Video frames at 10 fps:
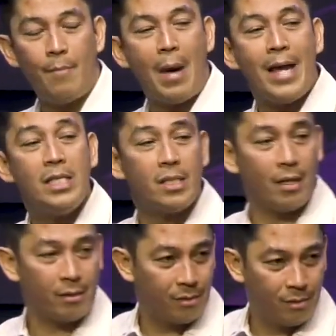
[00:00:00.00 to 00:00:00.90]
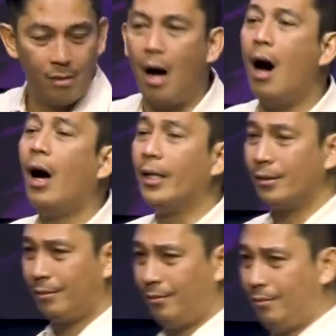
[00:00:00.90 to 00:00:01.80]
a mindset, a
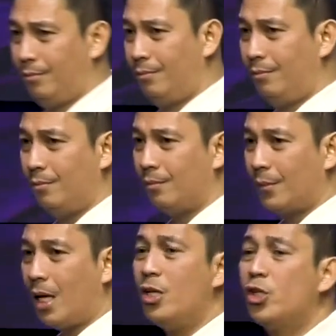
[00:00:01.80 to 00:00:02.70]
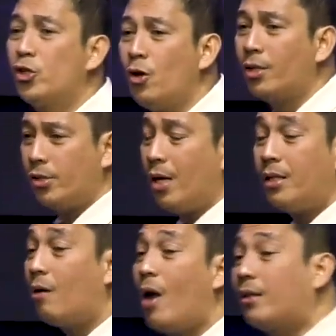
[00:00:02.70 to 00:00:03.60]
heart, an instruction,
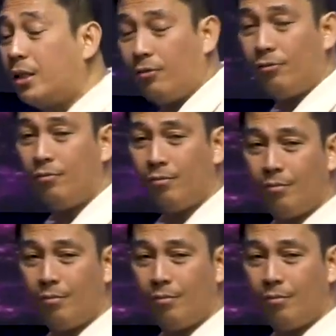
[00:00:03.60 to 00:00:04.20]
a directive.